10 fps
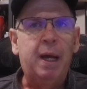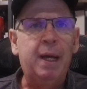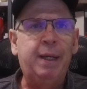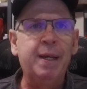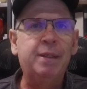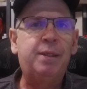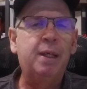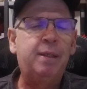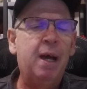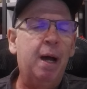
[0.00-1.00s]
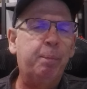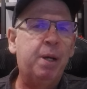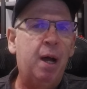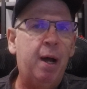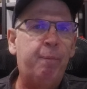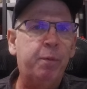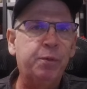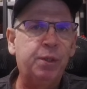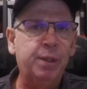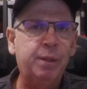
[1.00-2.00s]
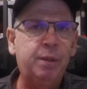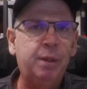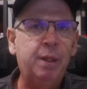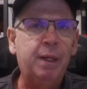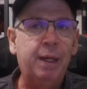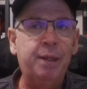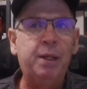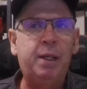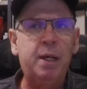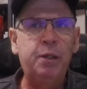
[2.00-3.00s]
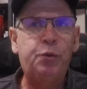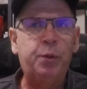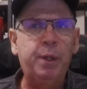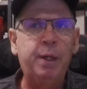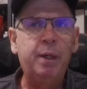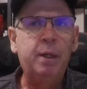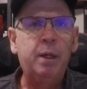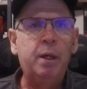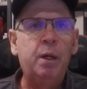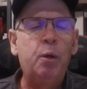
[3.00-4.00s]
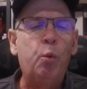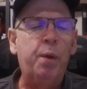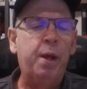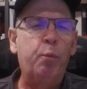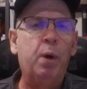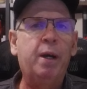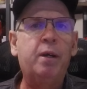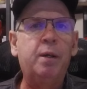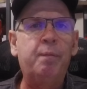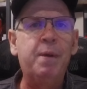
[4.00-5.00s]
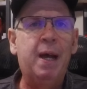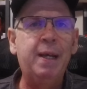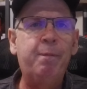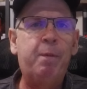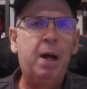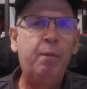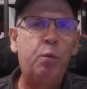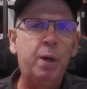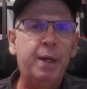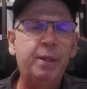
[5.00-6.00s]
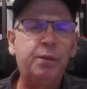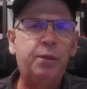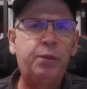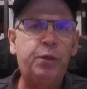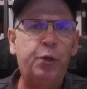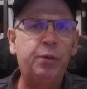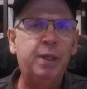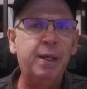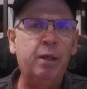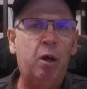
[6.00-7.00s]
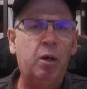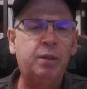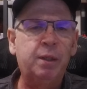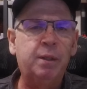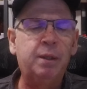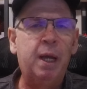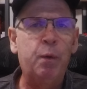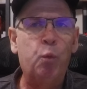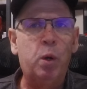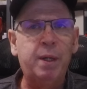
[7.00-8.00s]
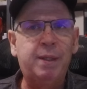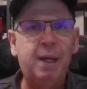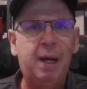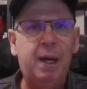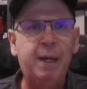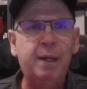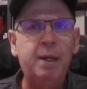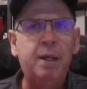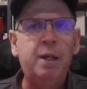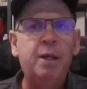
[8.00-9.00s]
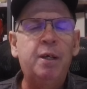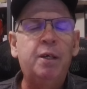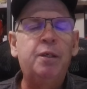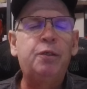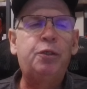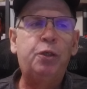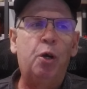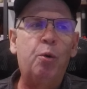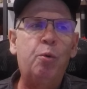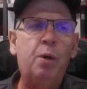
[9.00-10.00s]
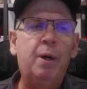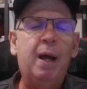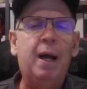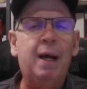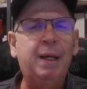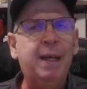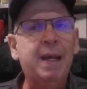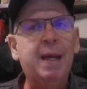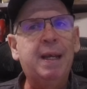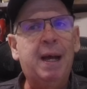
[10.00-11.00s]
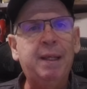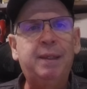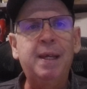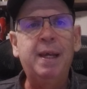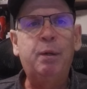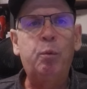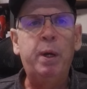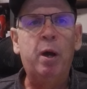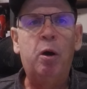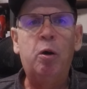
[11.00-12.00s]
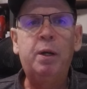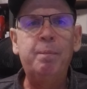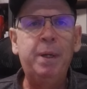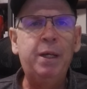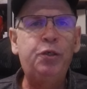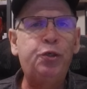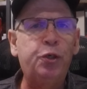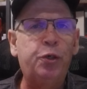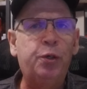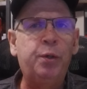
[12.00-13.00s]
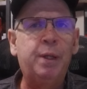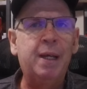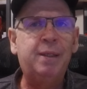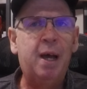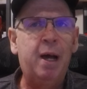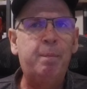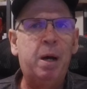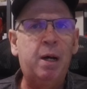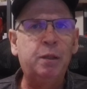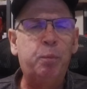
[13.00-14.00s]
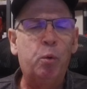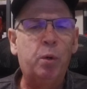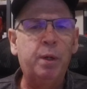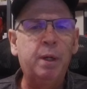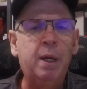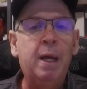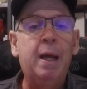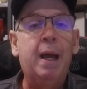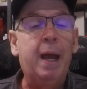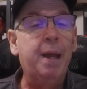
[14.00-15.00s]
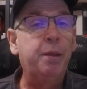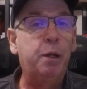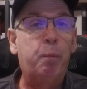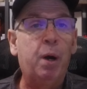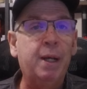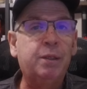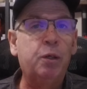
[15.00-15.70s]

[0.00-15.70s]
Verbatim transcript: against the top conferences in the country with a record of 95 wins, 13 losses, and one tie. So again, I think we all can be sure that Tom Osborne and the Nebraska